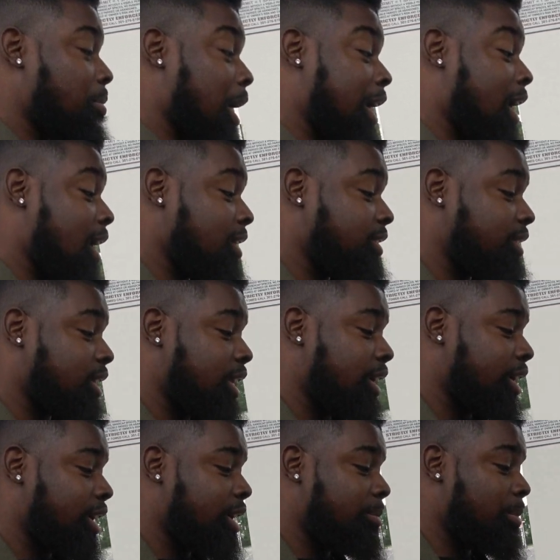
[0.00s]
my guy
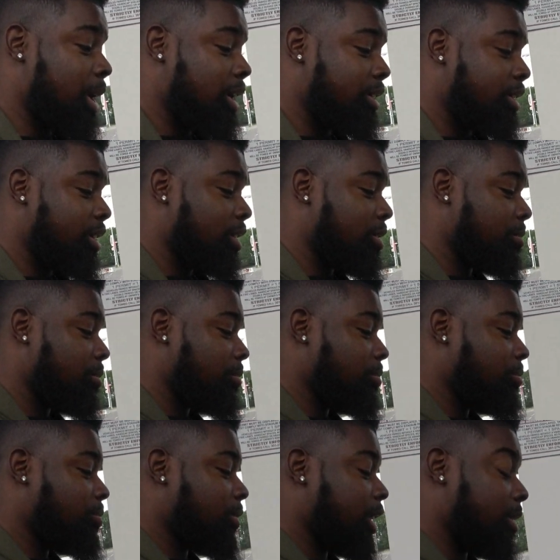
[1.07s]
Slick, he made
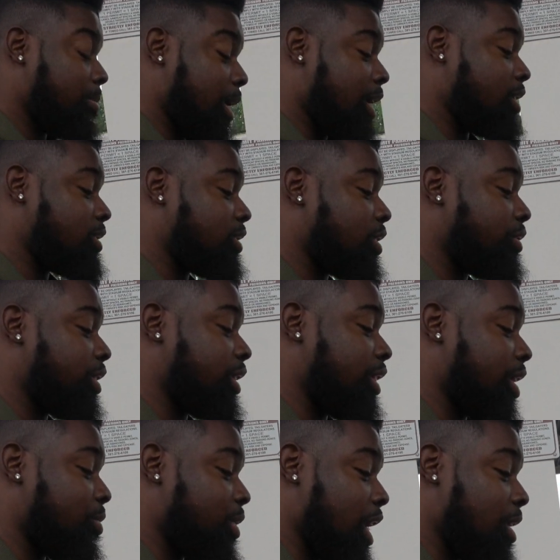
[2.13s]
it so that
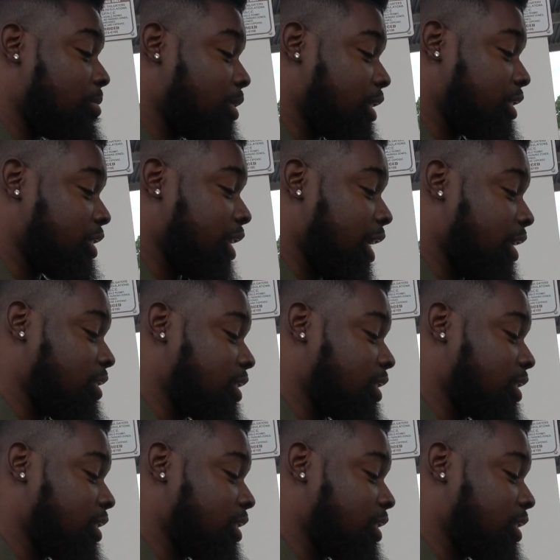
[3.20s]
they were able to change